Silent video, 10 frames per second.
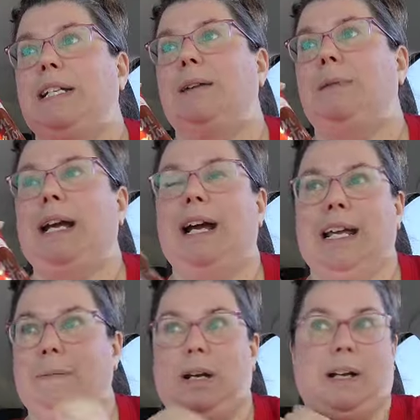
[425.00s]
the time I, I
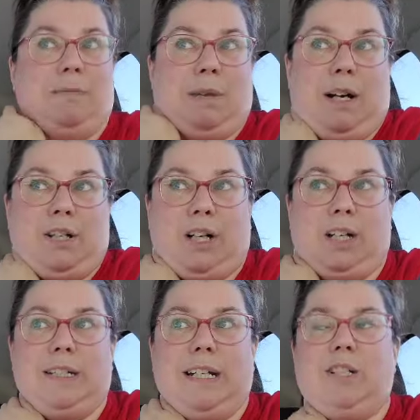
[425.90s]
am ready for my hot
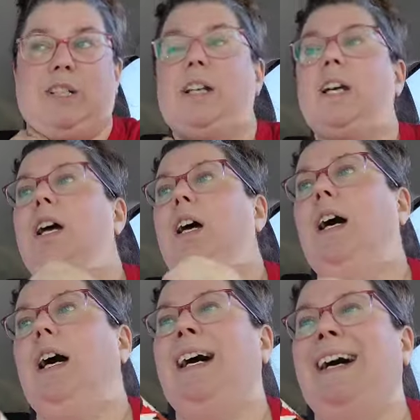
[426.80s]
chocolate station
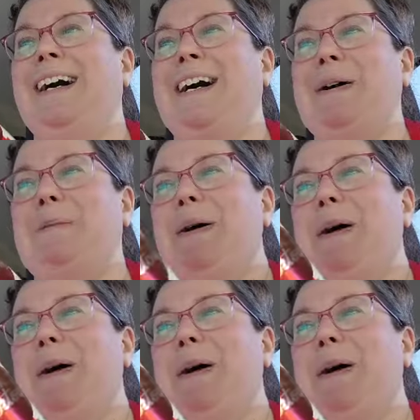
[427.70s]
um,